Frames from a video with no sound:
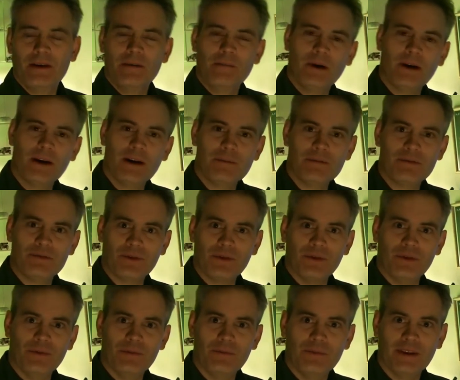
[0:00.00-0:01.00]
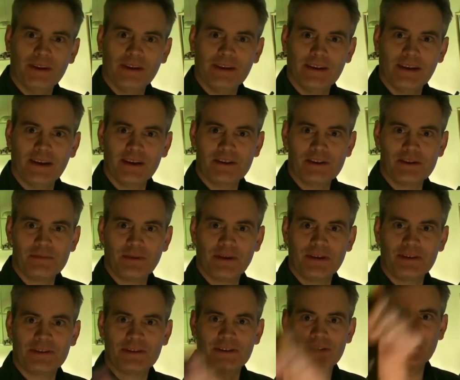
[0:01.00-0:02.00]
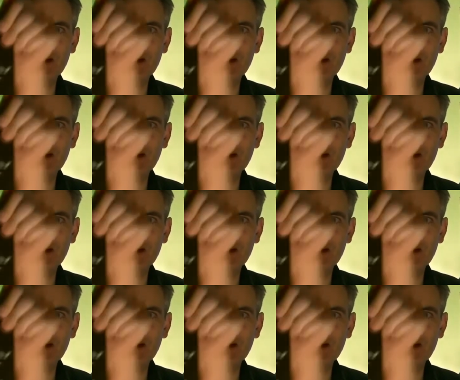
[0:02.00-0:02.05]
My name's Drew, and I'd like to speak to you.